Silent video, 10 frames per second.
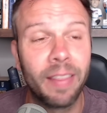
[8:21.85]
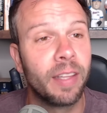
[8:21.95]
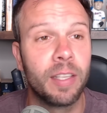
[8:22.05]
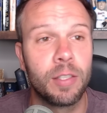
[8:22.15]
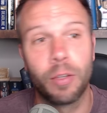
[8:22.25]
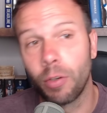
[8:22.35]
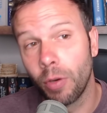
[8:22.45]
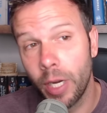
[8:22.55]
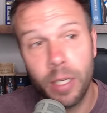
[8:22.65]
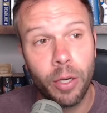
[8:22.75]
think this is a
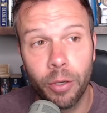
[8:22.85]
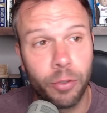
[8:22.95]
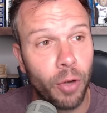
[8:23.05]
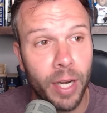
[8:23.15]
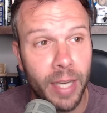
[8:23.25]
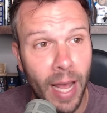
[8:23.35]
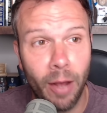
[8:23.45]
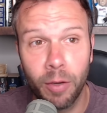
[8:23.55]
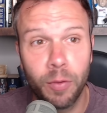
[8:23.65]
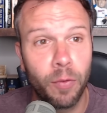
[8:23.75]
great year to trade
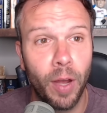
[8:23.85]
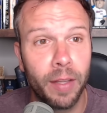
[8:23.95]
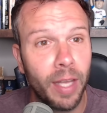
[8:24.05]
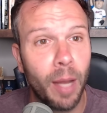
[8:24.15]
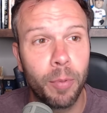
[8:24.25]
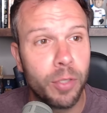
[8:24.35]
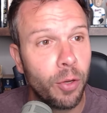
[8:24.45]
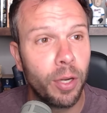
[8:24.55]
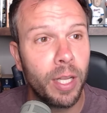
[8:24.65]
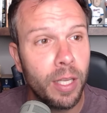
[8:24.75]
down if you find the
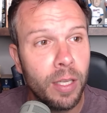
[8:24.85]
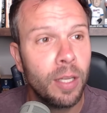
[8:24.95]
opportunity